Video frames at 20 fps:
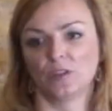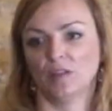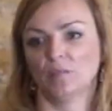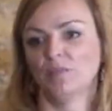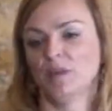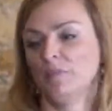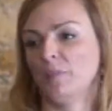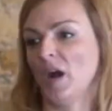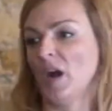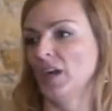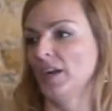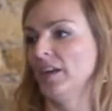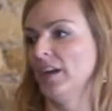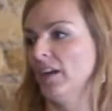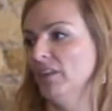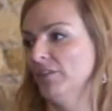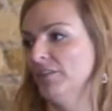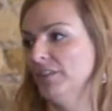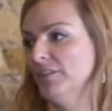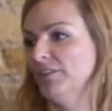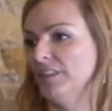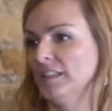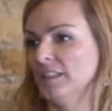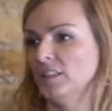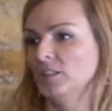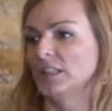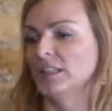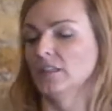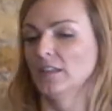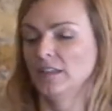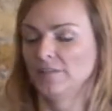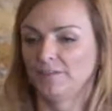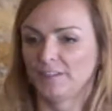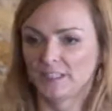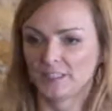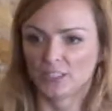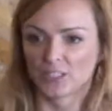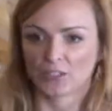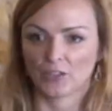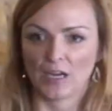can be part of if
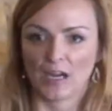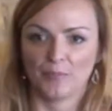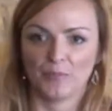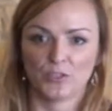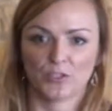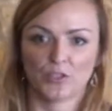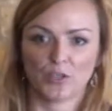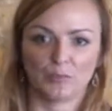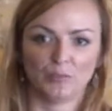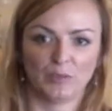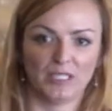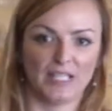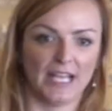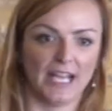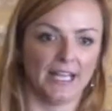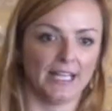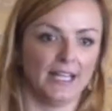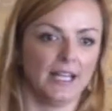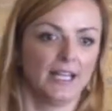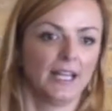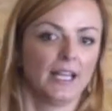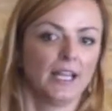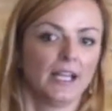Instagram is your play.